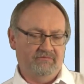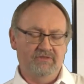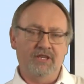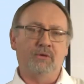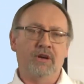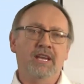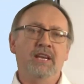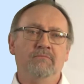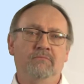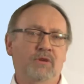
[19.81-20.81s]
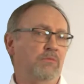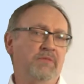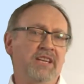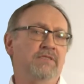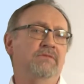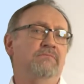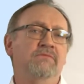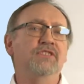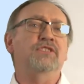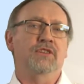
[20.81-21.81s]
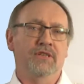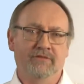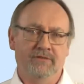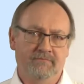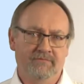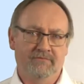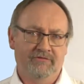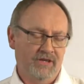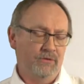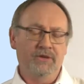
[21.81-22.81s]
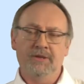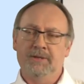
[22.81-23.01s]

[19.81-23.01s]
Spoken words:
degree, probably in the server field.